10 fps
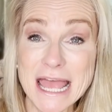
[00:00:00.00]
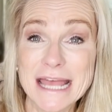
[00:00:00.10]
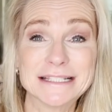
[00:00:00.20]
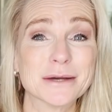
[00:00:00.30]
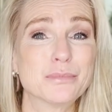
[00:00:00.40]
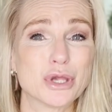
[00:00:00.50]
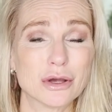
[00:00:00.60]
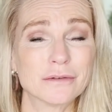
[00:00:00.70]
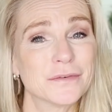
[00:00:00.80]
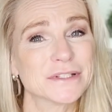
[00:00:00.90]
It's a
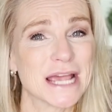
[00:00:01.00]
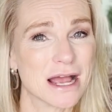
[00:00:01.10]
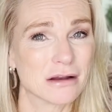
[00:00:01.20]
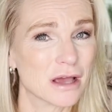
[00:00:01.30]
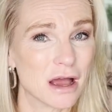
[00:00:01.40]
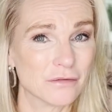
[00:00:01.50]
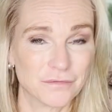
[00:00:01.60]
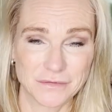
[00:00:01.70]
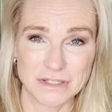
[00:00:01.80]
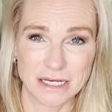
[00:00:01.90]
beautiful town
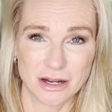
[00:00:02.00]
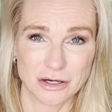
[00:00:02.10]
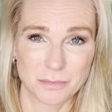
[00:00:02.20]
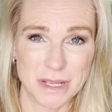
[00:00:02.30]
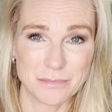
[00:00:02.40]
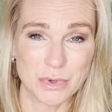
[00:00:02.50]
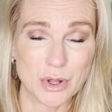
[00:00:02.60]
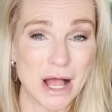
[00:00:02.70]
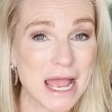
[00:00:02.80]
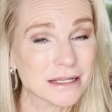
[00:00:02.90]
of 1,500
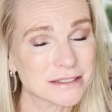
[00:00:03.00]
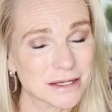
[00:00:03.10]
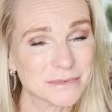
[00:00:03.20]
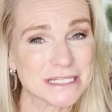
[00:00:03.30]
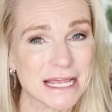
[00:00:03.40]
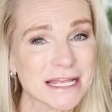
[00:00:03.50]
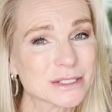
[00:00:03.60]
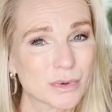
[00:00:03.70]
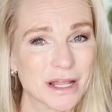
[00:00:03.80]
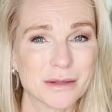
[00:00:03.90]
people, and some say
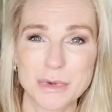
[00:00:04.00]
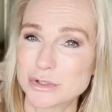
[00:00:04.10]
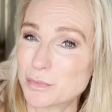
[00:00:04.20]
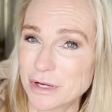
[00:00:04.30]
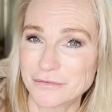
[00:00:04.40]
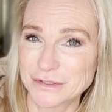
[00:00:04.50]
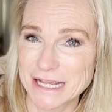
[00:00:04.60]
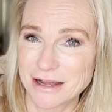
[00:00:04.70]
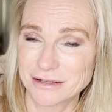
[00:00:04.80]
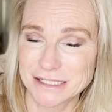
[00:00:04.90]
it's one of the most beautiful
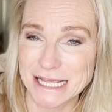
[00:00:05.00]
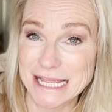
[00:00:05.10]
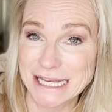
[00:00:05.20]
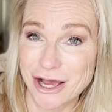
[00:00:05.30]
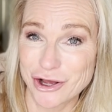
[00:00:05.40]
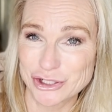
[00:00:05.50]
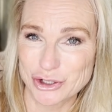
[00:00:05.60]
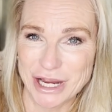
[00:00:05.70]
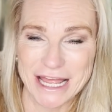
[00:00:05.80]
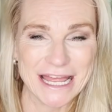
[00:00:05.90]
towns in
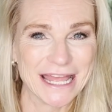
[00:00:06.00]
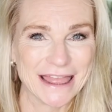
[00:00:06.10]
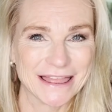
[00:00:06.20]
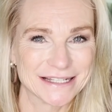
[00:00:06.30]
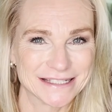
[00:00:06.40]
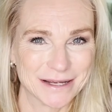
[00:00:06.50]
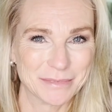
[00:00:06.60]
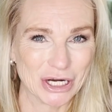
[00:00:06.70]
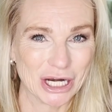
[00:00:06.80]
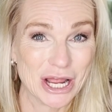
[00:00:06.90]
Austria in the
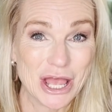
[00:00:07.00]
summer.